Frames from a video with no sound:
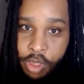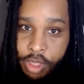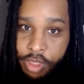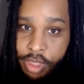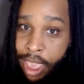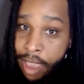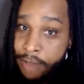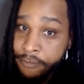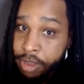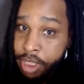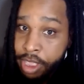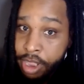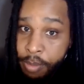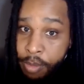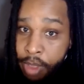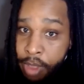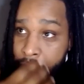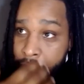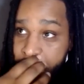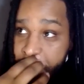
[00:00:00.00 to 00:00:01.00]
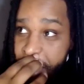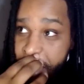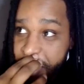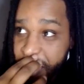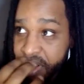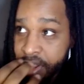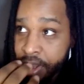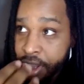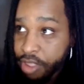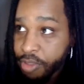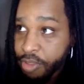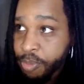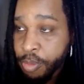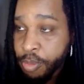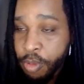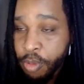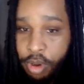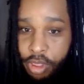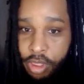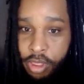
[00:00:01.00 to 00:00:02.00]
because African Americans are
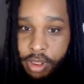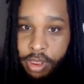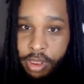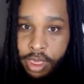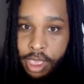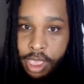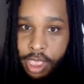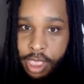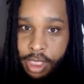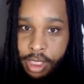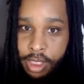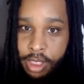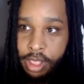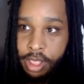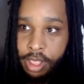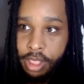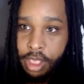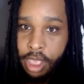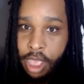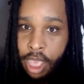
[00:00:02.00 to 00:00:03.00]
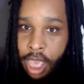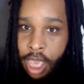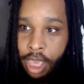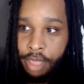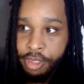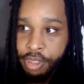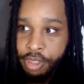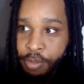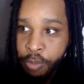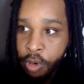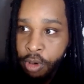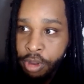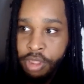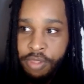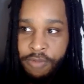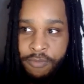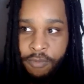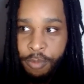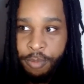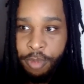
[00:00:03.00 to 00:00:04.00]
disproportionately in uh, this
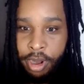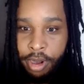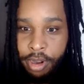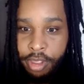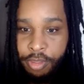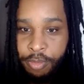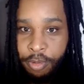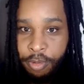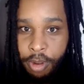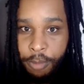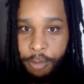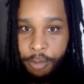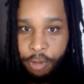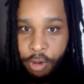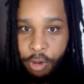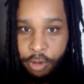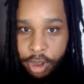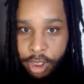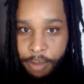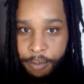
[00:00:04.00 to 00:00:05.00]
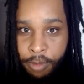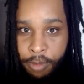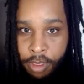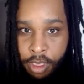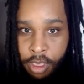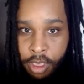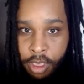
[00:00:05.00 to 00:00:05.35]
mortgage forbearance pro- program.